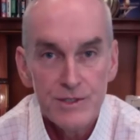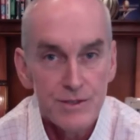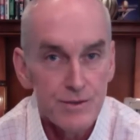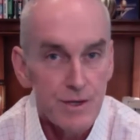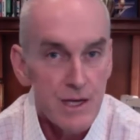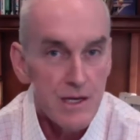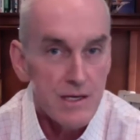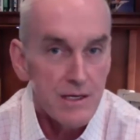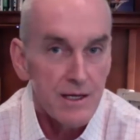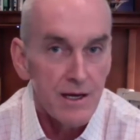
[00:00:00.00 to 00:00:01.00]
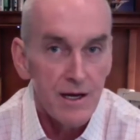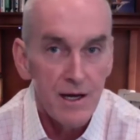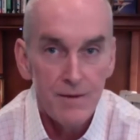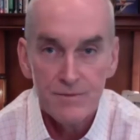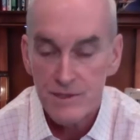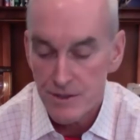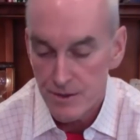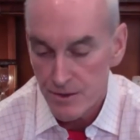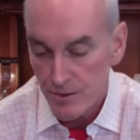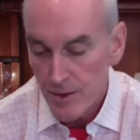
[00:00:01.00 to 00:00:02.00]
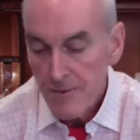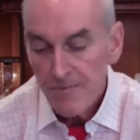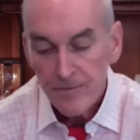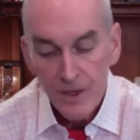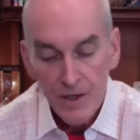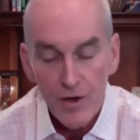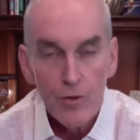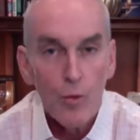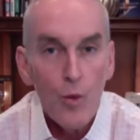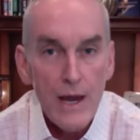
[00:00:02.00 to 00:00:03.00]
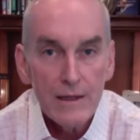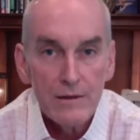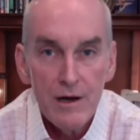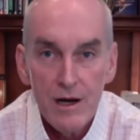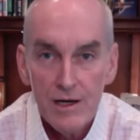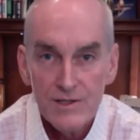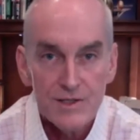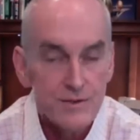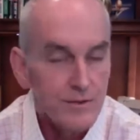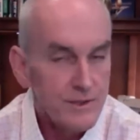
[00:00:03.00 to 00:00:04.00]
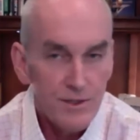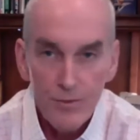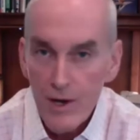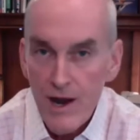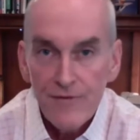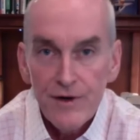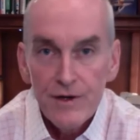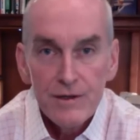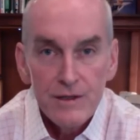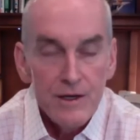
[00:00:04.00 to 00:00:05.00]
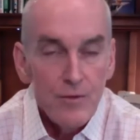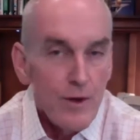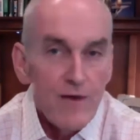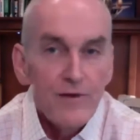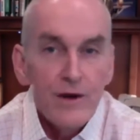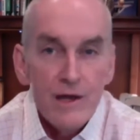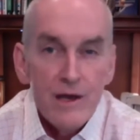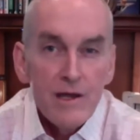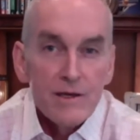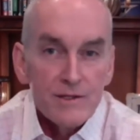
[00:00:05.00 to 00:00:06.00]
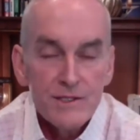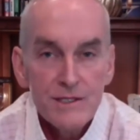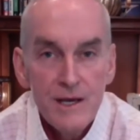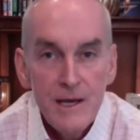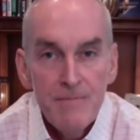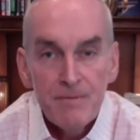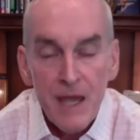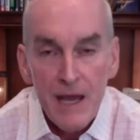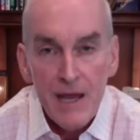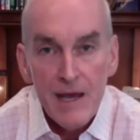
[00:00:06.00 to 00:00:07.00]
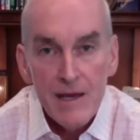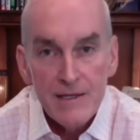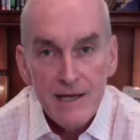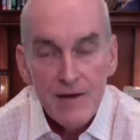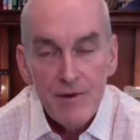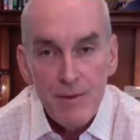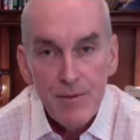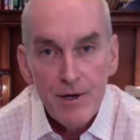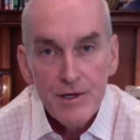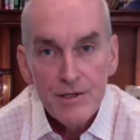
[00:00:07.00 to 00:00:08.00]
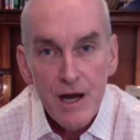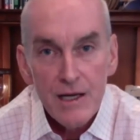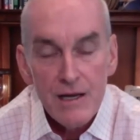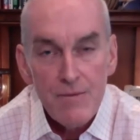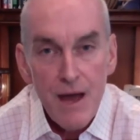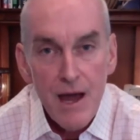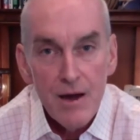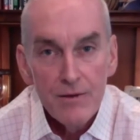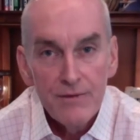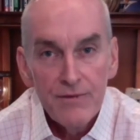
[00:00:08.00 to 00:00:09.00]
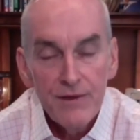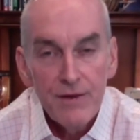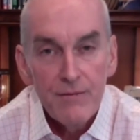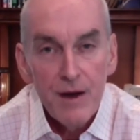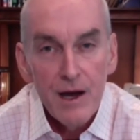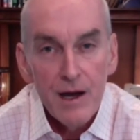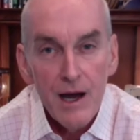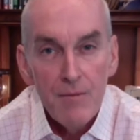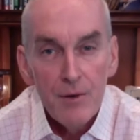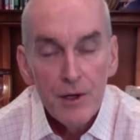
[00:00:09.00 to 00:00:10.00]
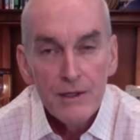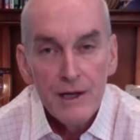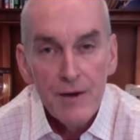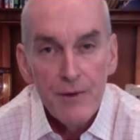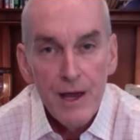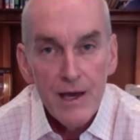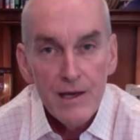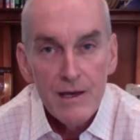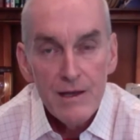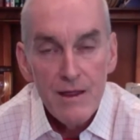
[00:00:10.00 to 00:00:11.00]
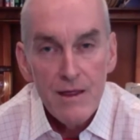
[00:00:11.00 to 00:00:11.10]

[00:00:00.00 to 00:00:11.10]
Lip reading: to income to, weight loss to whatever, whatever it is. And I remember talking about a book that I read.